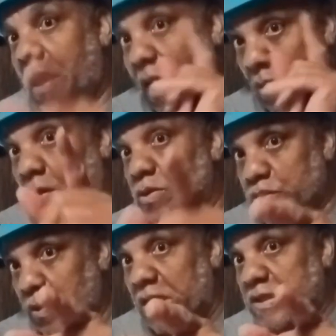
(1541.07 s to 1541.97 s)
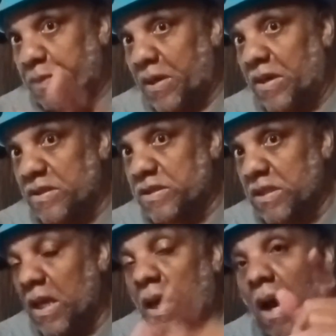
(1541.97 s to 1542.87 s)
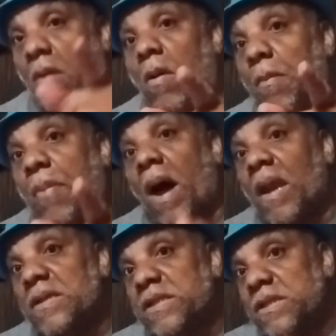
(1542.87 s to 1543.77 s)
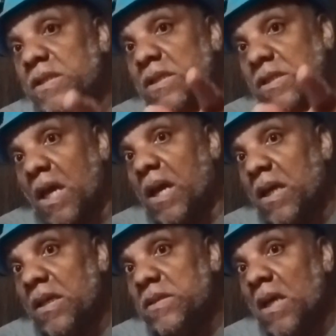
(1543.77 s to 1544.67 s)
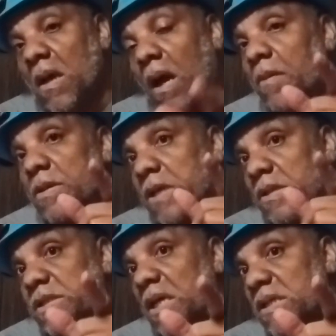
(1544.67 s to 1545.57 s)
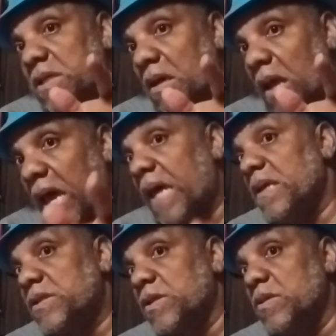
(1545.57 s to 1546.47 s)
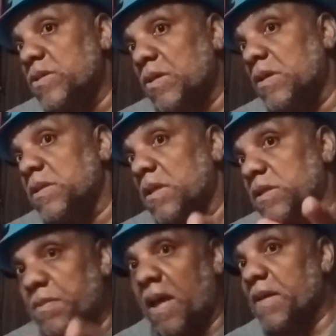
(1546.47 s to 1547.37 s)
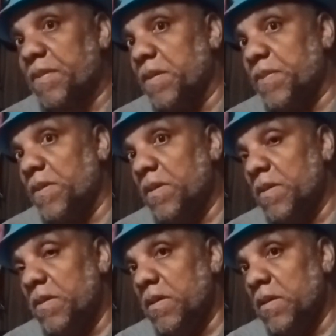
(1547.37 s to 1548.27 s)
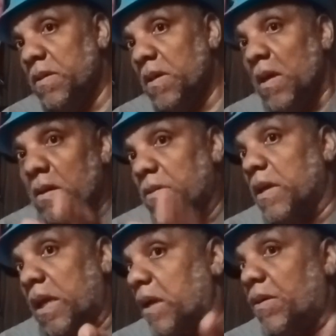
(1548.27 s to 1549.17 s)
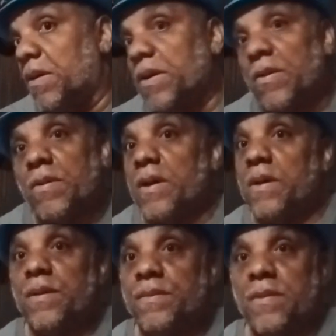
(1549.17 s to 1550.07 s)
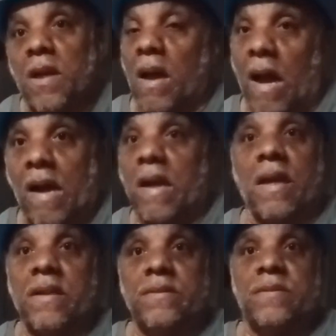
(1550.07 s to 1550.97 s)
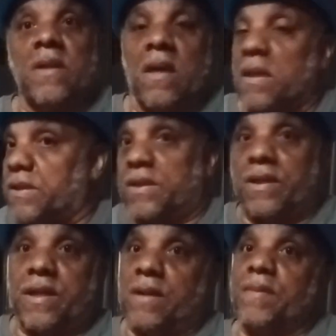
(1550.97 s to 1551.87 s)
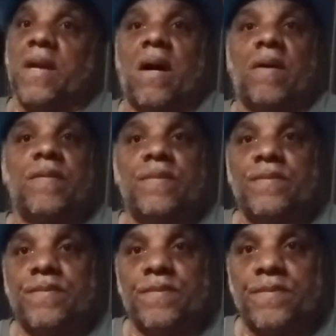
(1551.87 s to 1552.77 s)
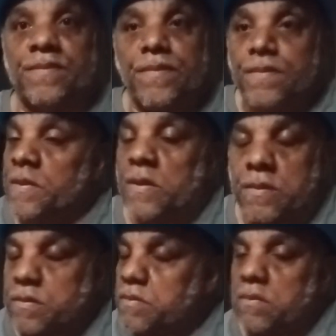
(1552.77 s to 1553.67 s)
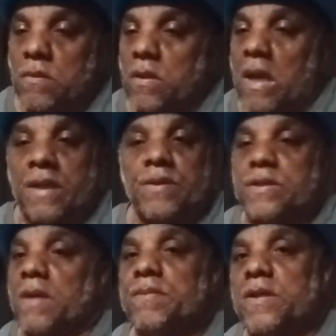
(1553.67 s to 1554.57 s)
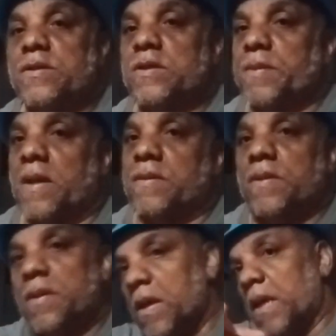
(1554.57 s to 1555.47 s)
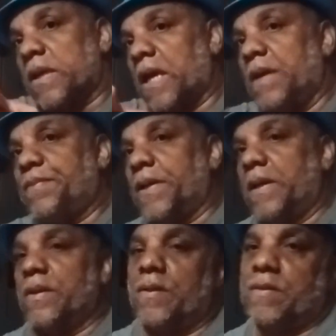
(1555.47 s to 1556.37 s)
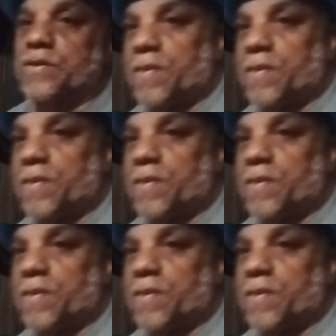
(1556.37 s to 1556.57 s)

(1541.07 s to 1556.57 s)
I want transparency. I want policies to change. I want y'all to change your attitude towards us black people. We ain't going nowhere. I ain't. Until you kill me off. You gotta do something disrespectful. KP, Lord's